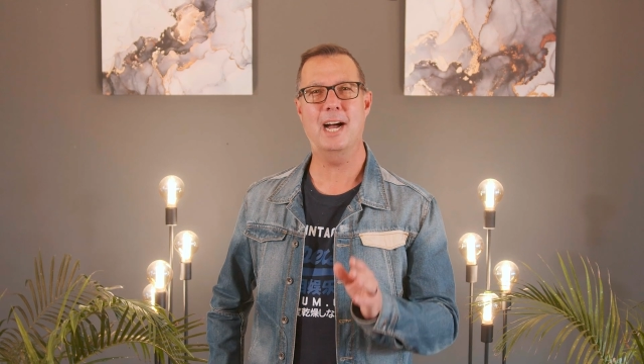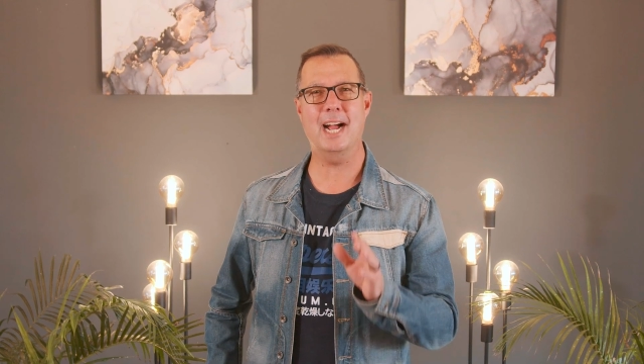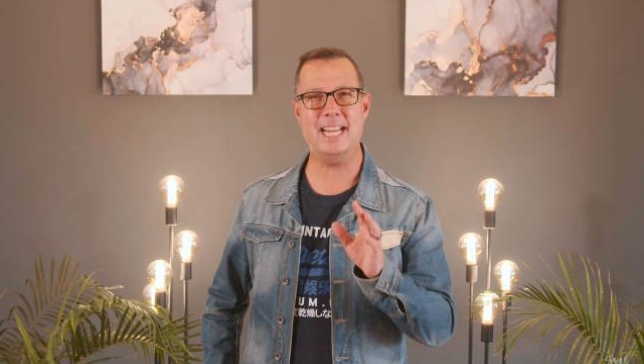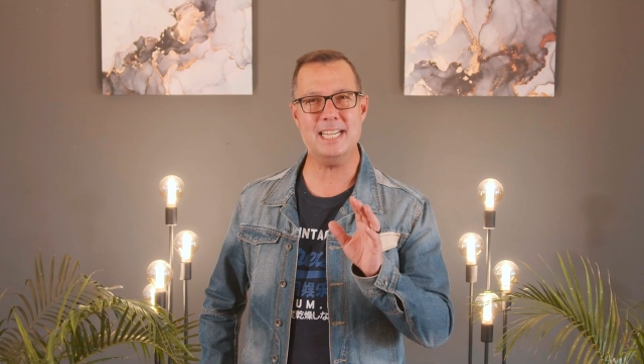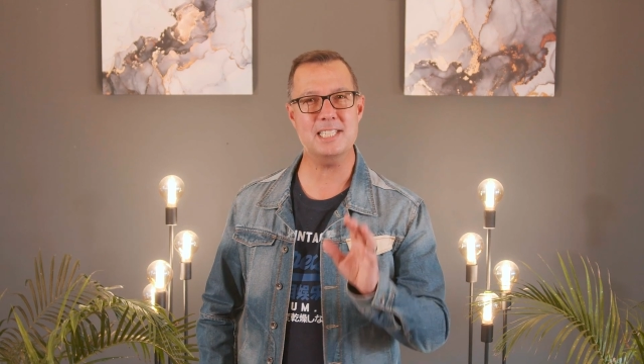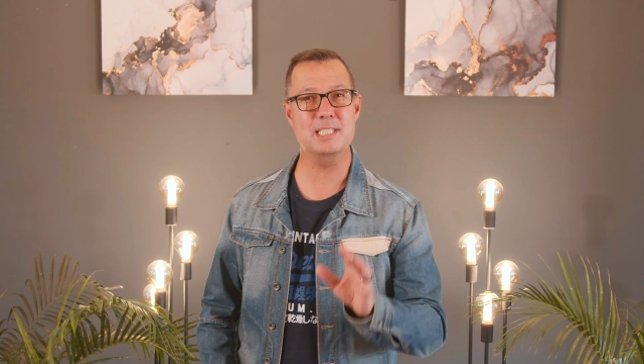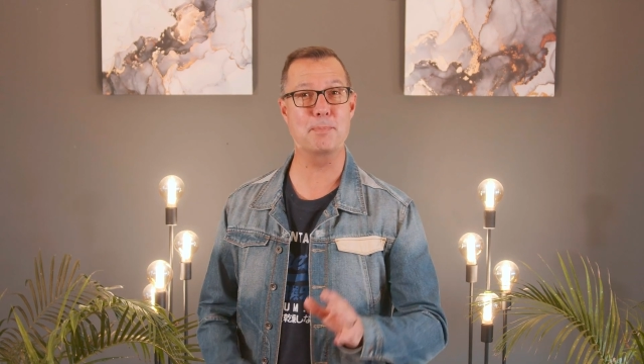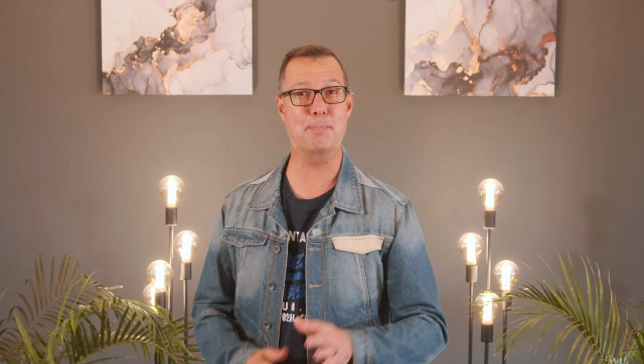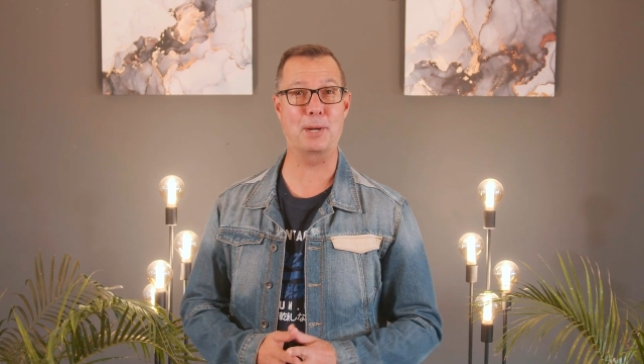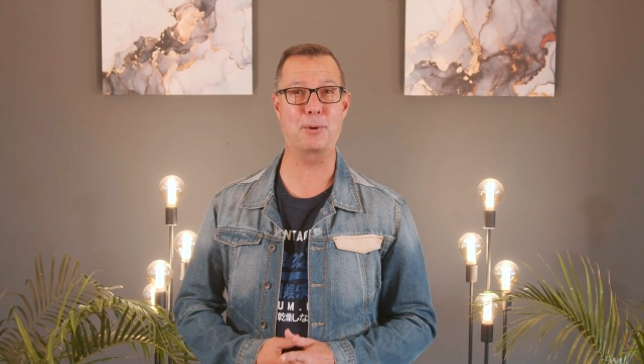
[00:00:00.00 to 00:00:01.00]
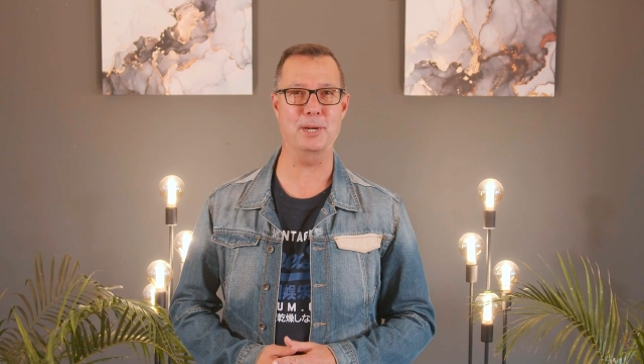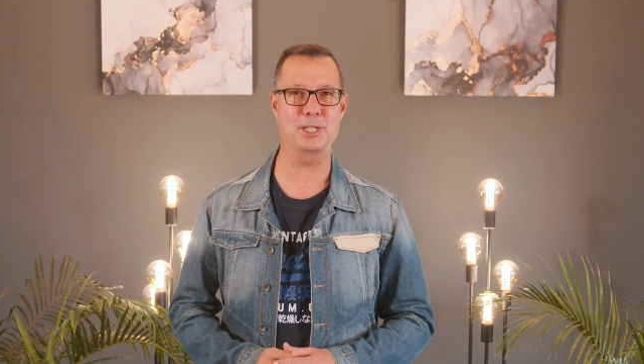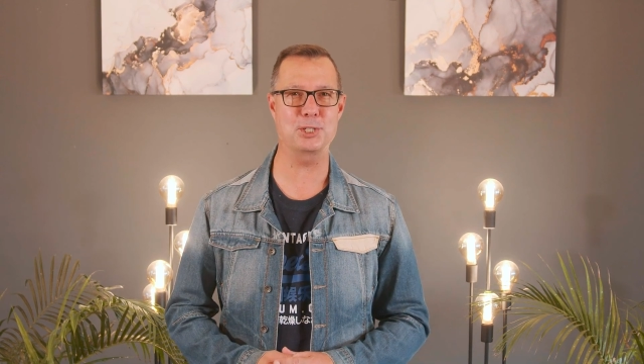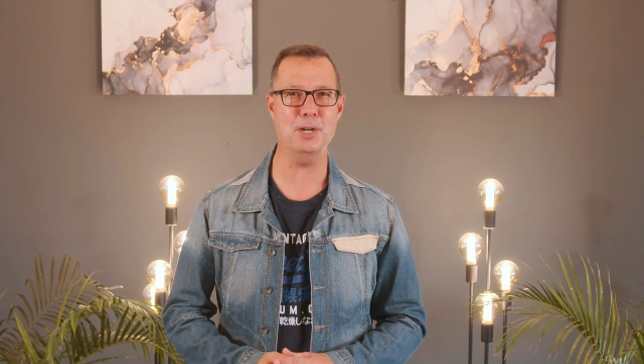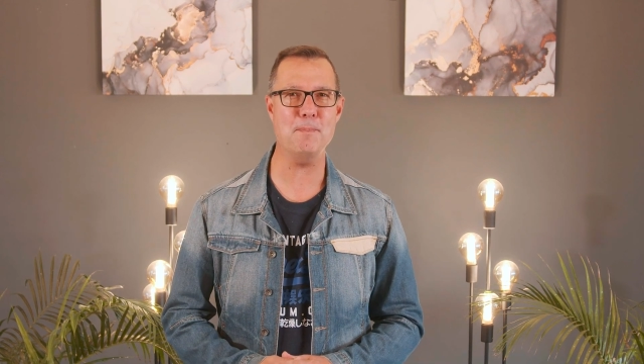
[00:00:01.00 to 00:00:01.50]
I guess it's a big
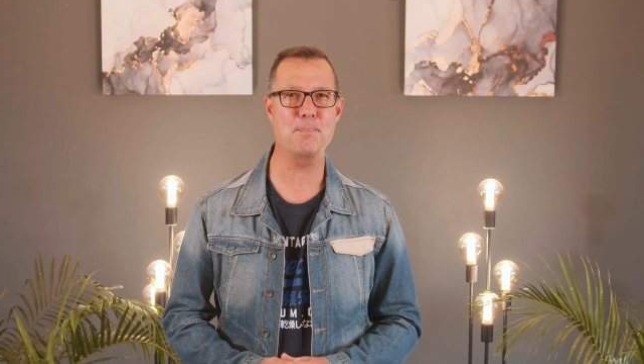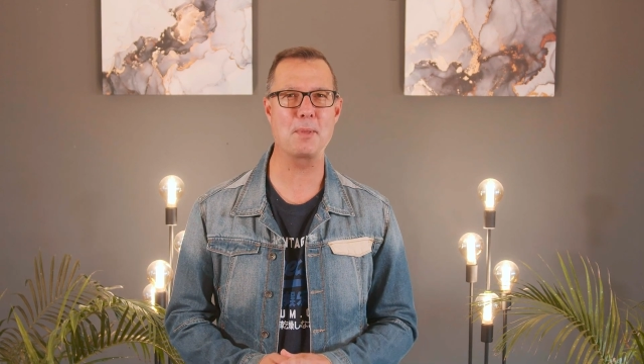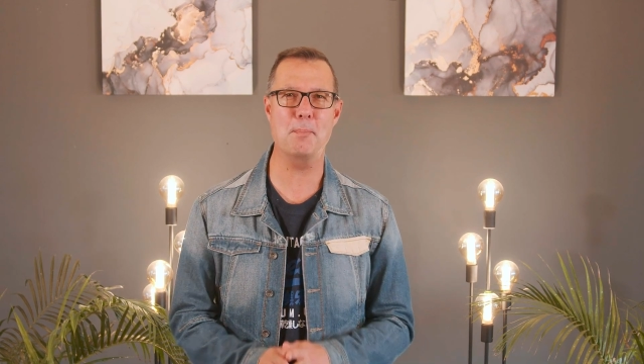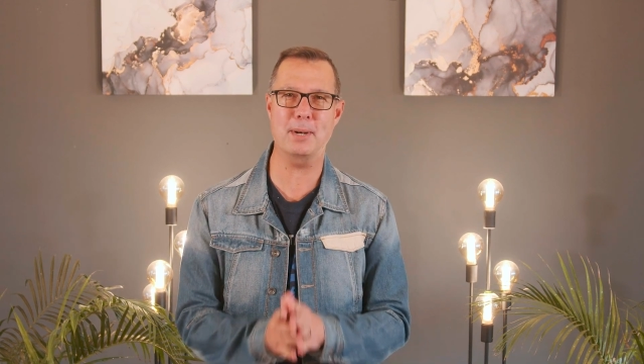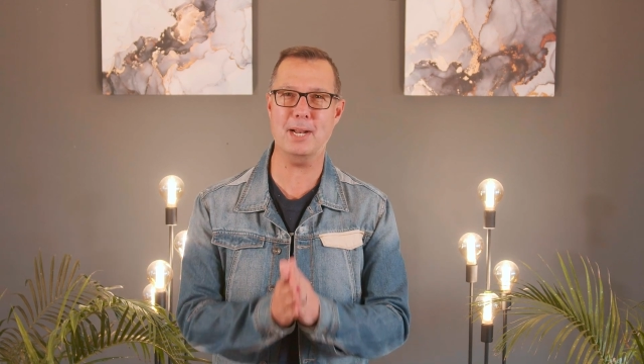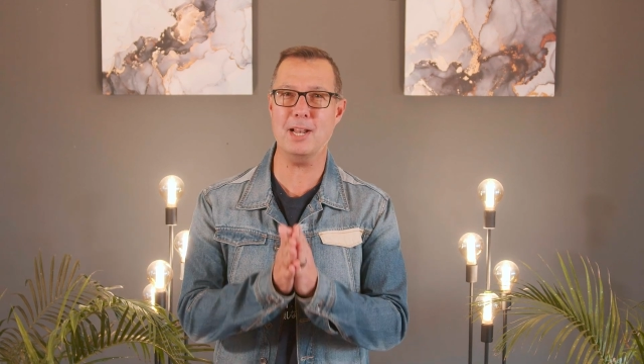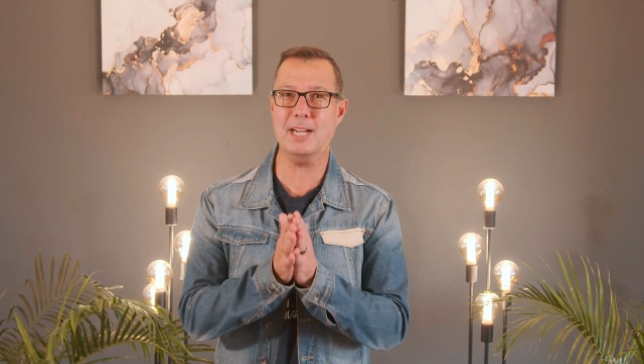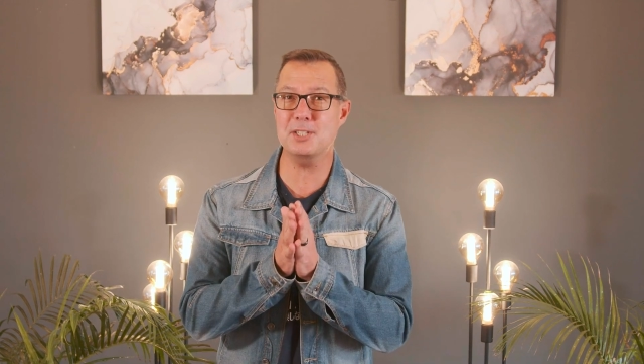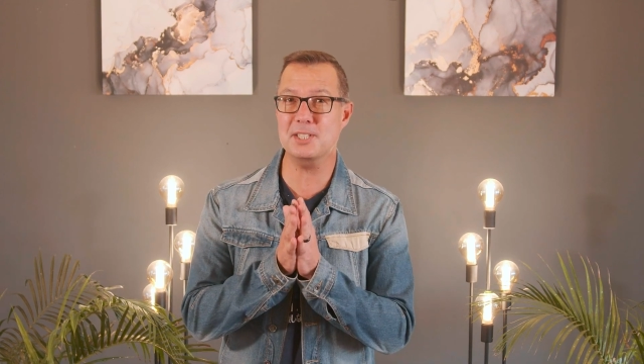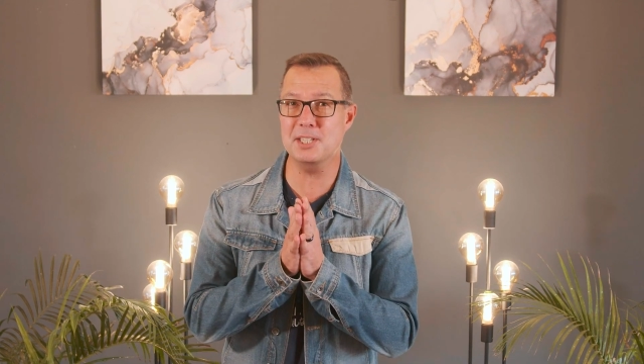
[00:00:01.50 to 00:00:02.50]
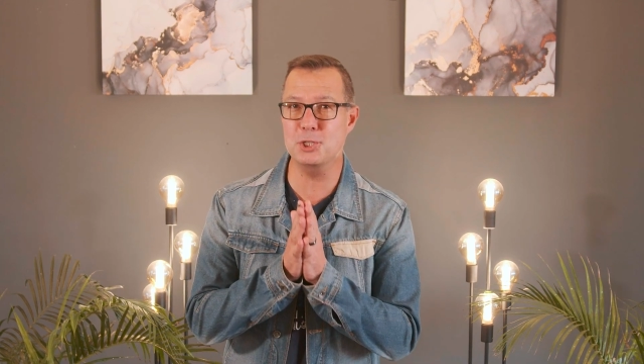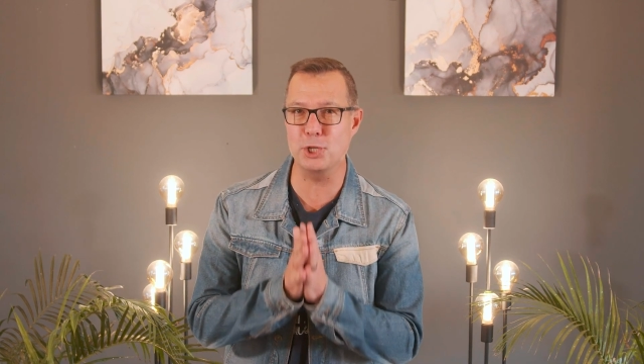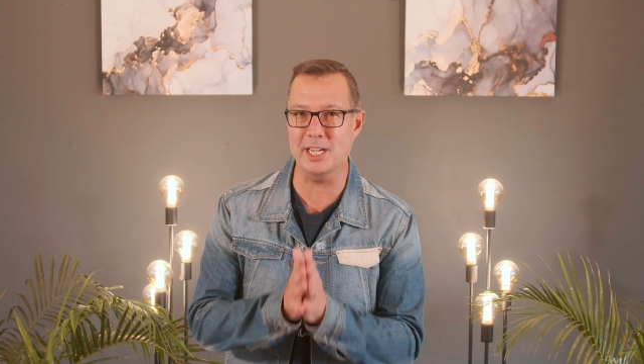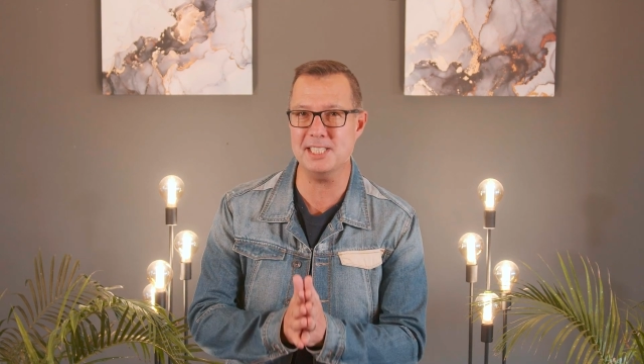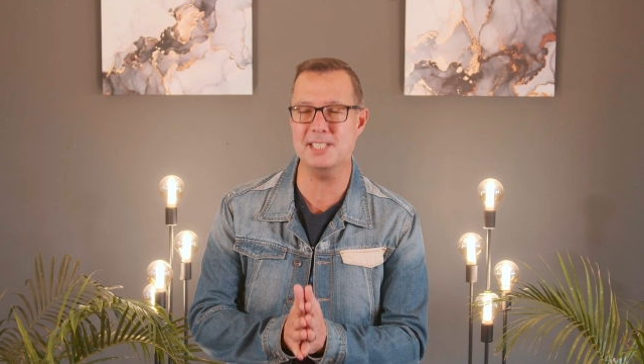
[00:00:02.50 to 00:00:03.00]
question, but I'd like to
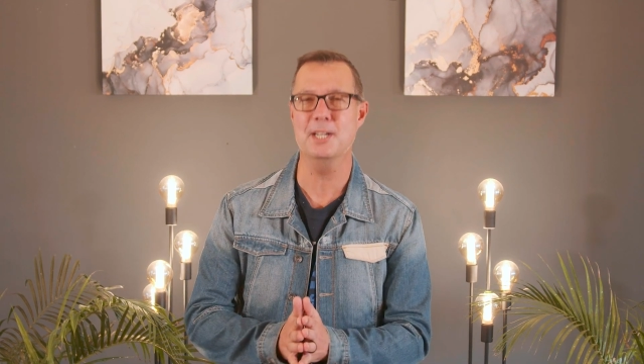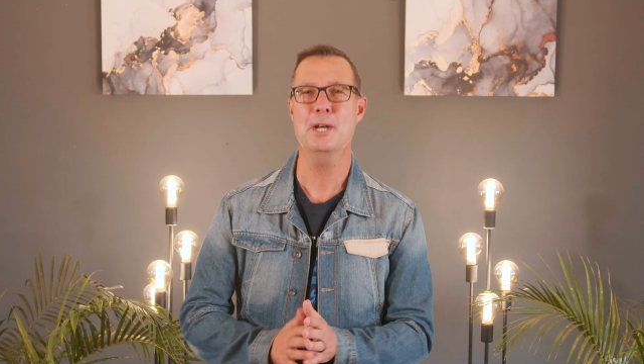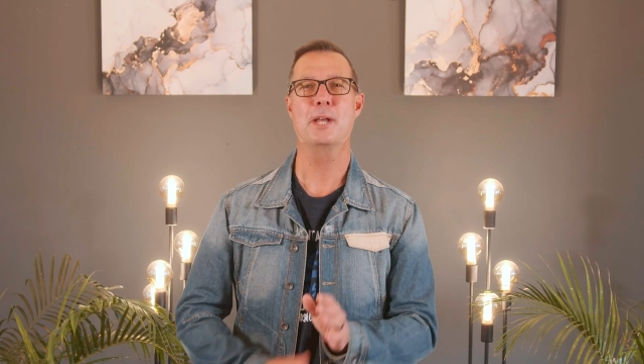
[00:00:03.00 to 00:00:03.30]
suggest